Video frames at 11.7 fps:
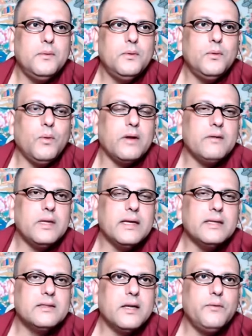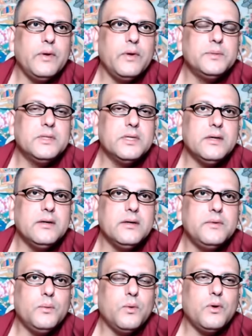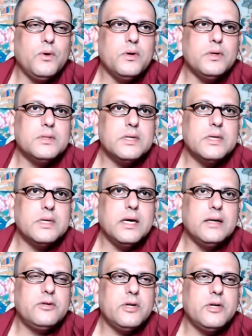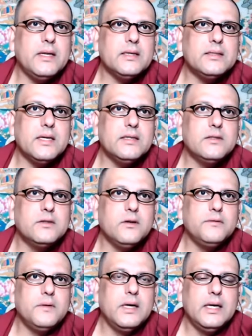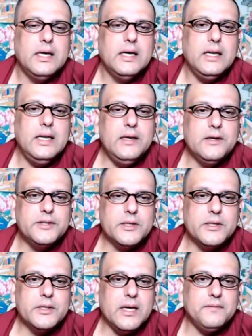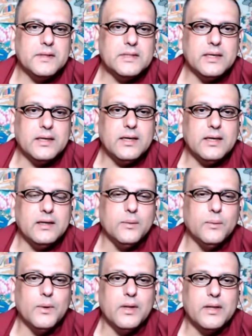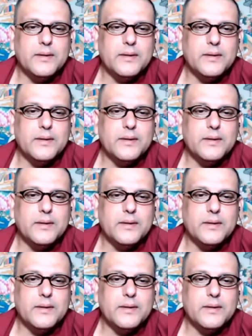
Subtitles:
one of the things that we observed was a tremendous sense of leadership deficit in the world.